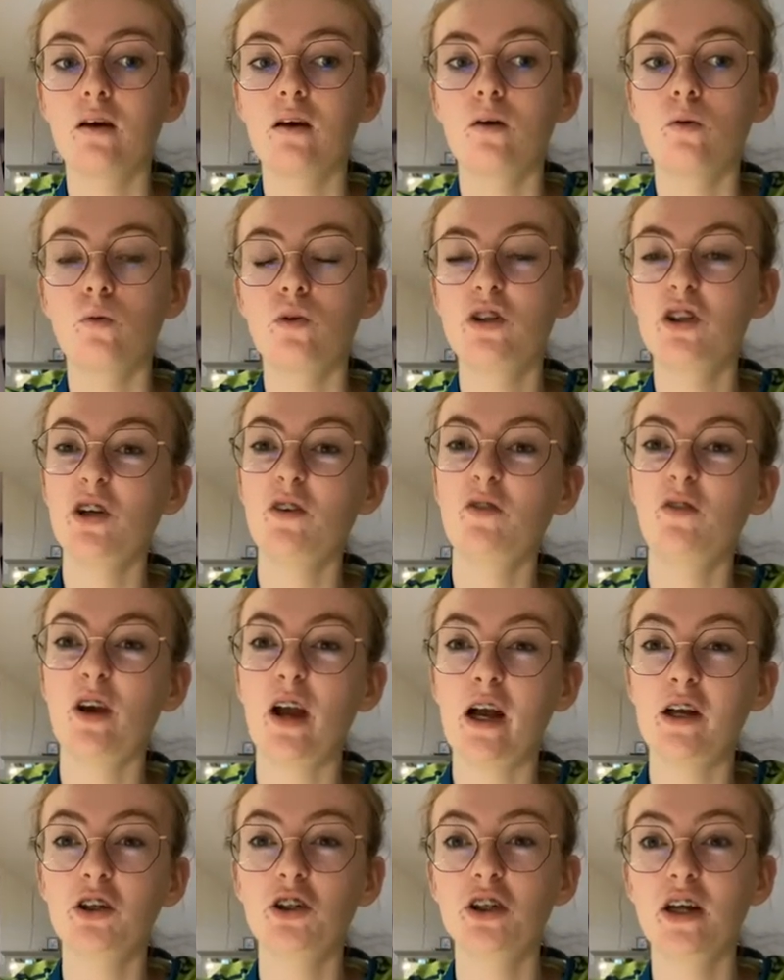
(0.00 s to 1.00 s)
we'll do a few
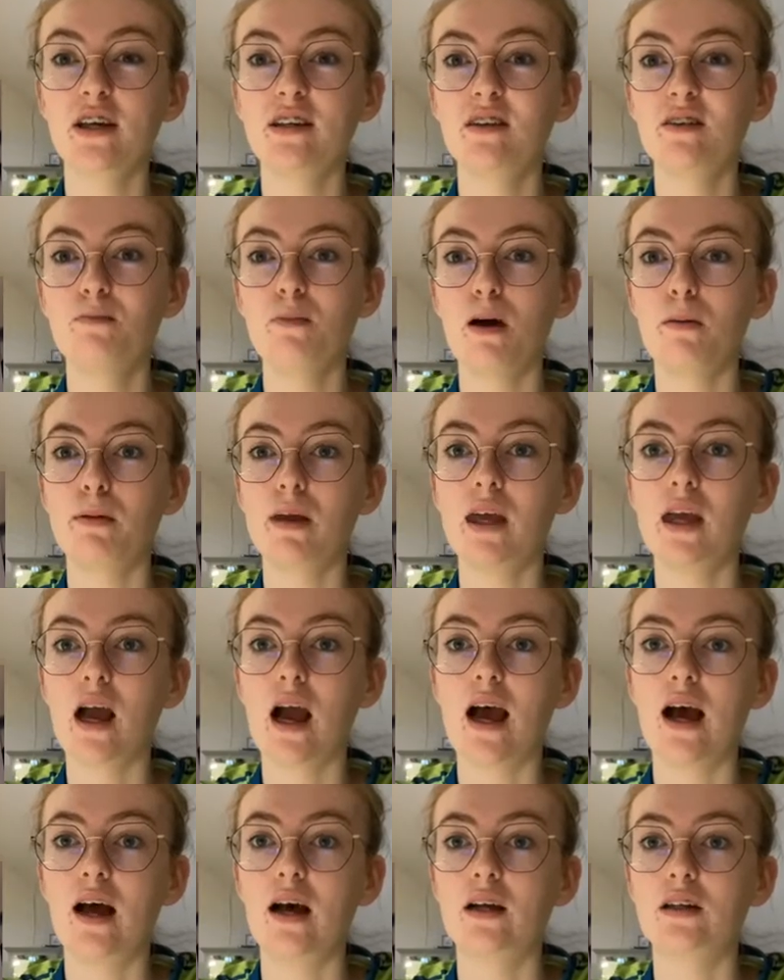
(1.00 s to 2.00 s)
exercises maybe
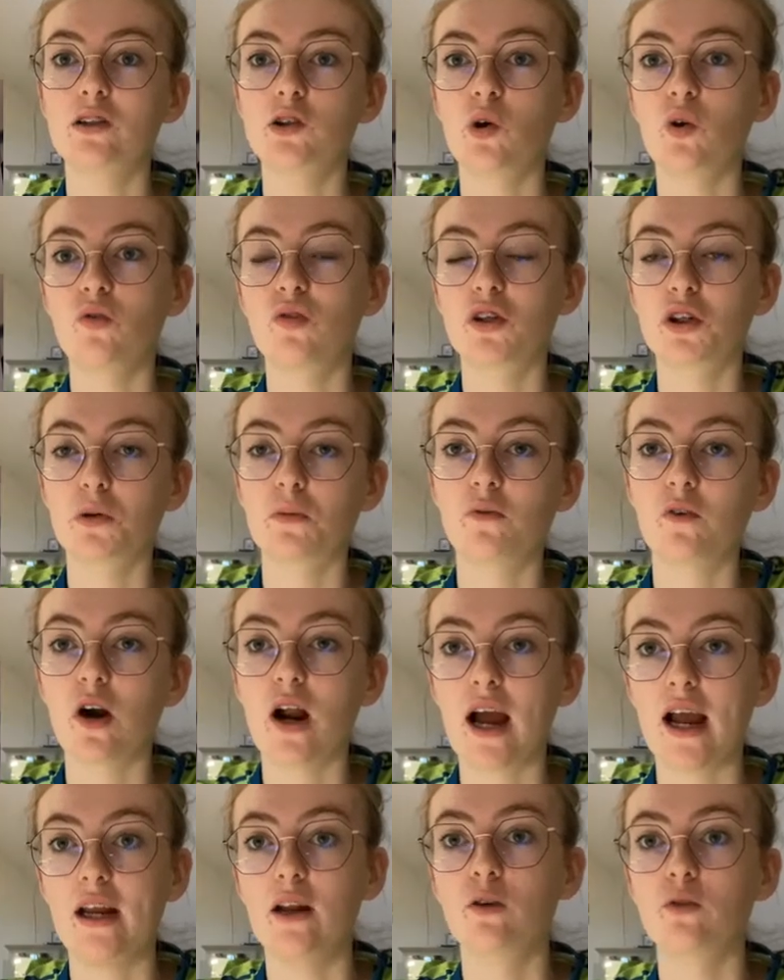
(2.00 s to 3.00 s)
and go over some of our
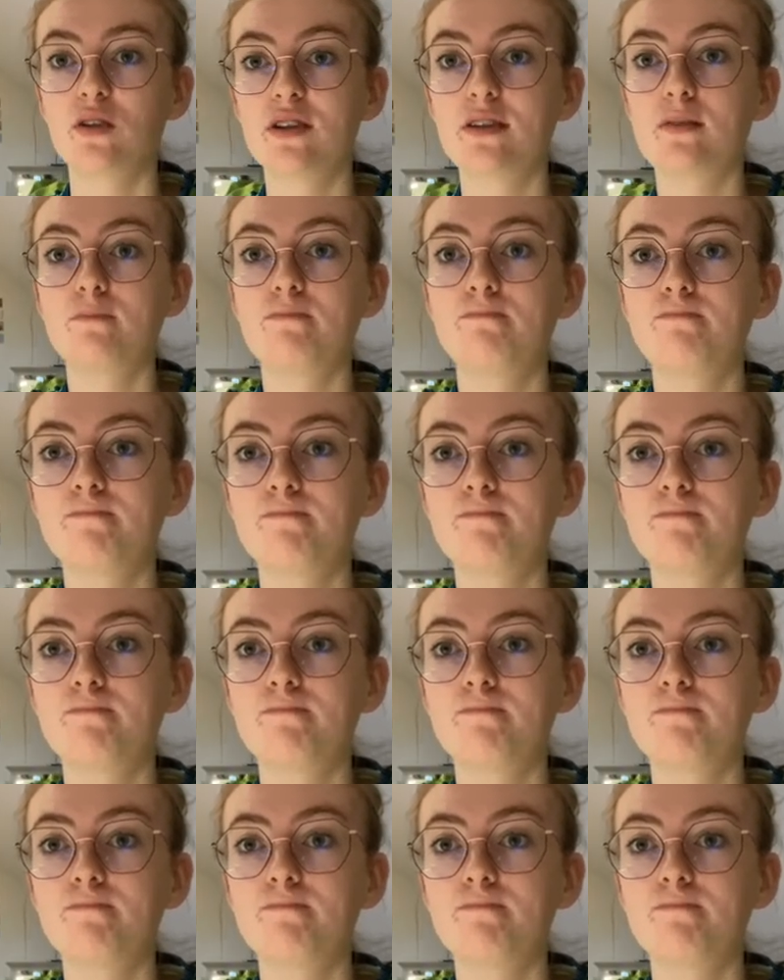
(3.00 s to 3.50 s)
high notes.